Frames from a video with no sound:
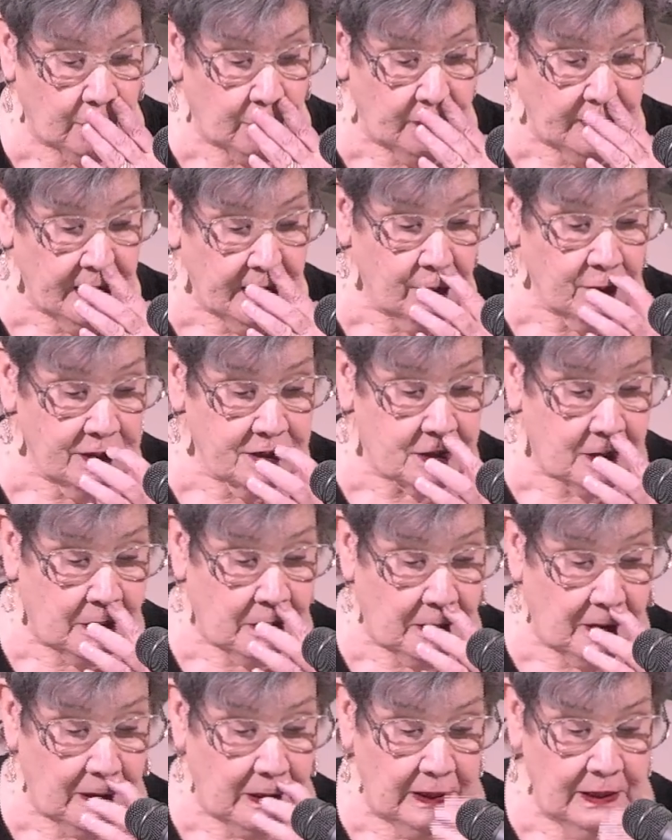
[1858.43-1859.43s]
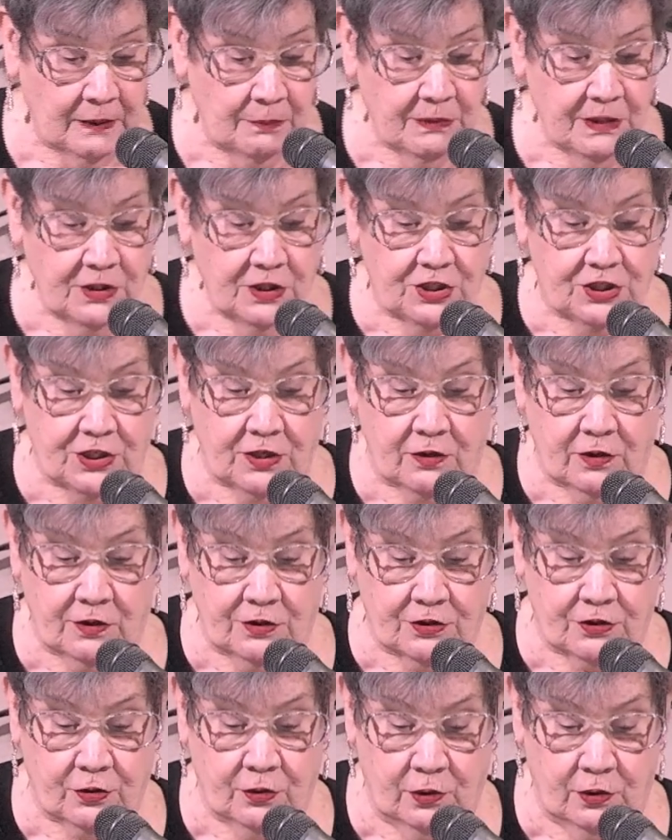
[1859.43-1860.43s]
When I was in
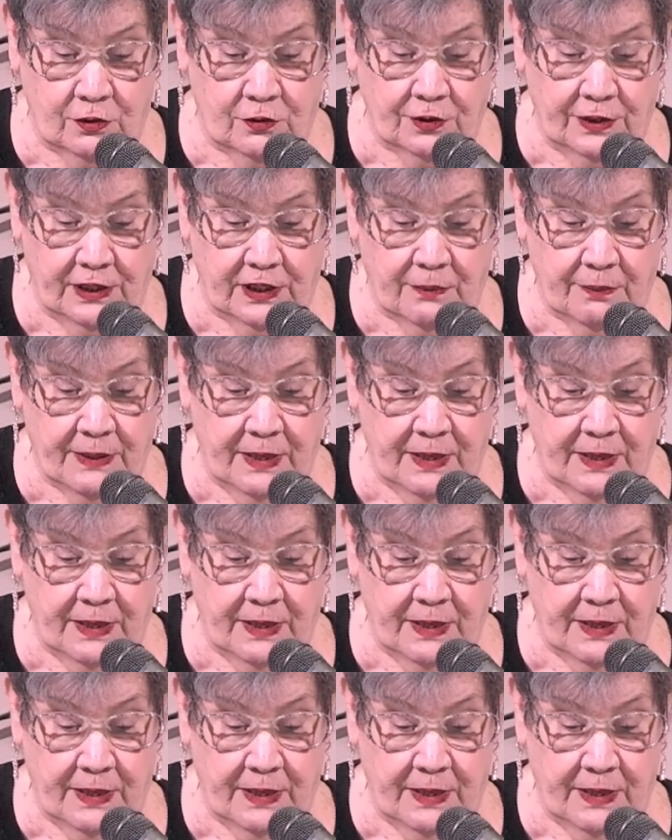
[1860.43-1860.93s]
ministerial school learning